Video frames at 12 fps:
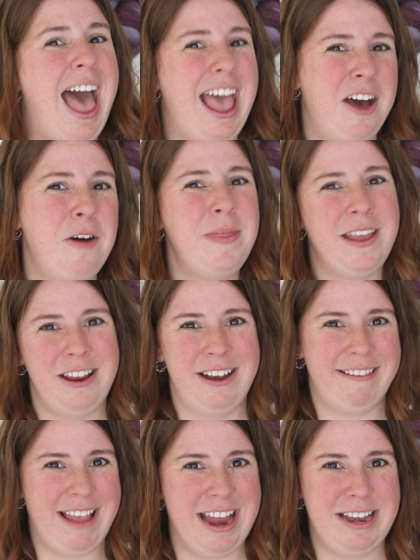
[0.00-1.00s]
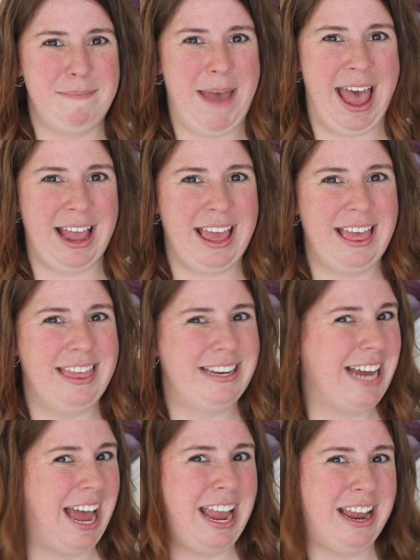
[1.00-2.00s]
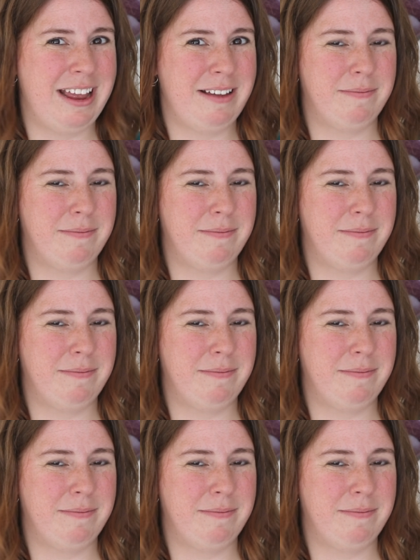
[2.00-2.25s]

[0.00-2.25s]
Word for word: I hope that you decide to back the dying,